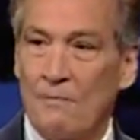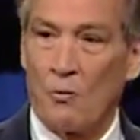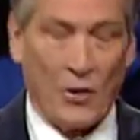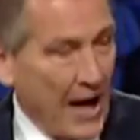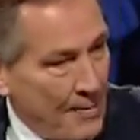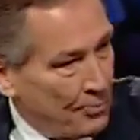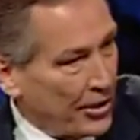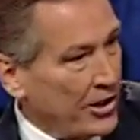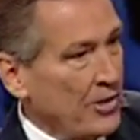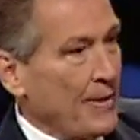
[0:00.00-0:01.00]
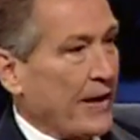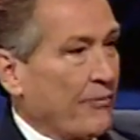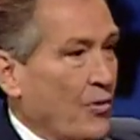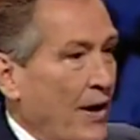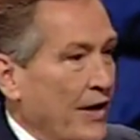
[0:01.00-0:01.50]
When I'm put into the body
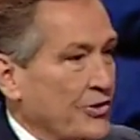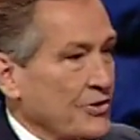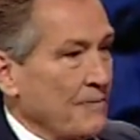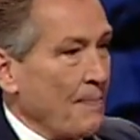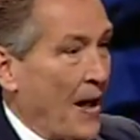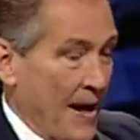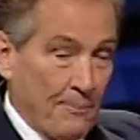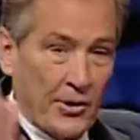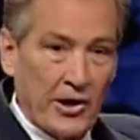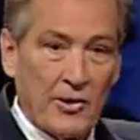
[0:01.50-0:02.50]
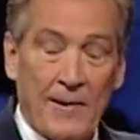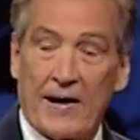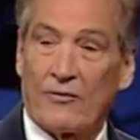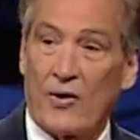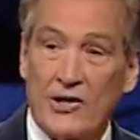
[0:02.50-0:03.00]
of Christ, I'm put into the
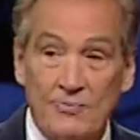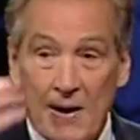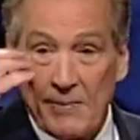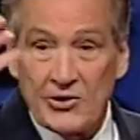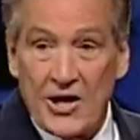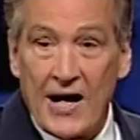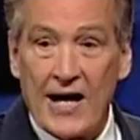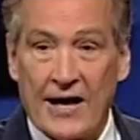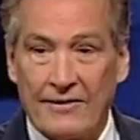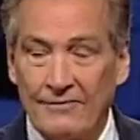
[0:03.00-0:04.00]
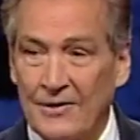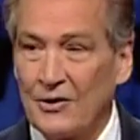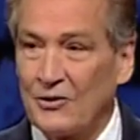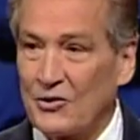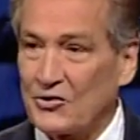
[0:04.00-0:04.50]
body of Christ, maybe as an eye
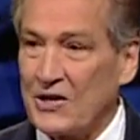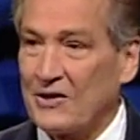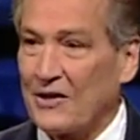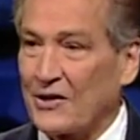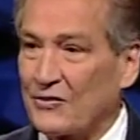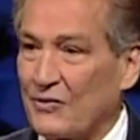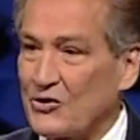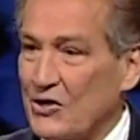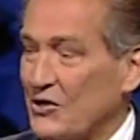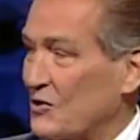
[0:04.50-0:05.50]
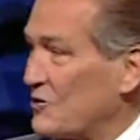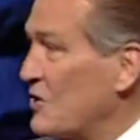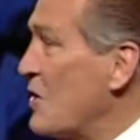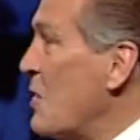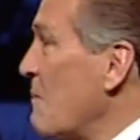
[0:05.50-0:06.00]
to see things for Jesus.
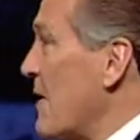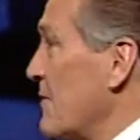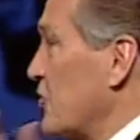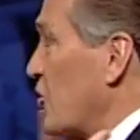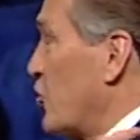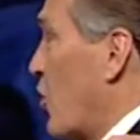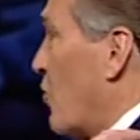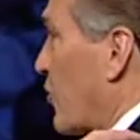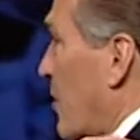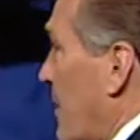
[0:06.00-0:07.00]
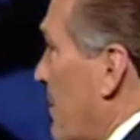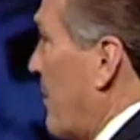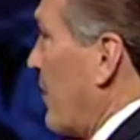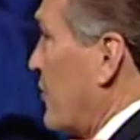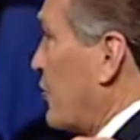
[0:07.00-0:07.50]
Maybe it's a shoulder to bear
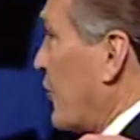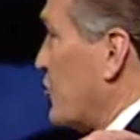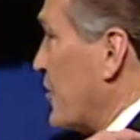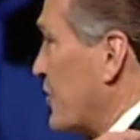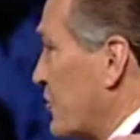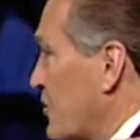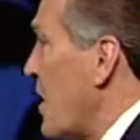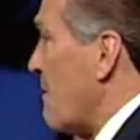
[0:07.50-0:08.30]
burdens for Jesus.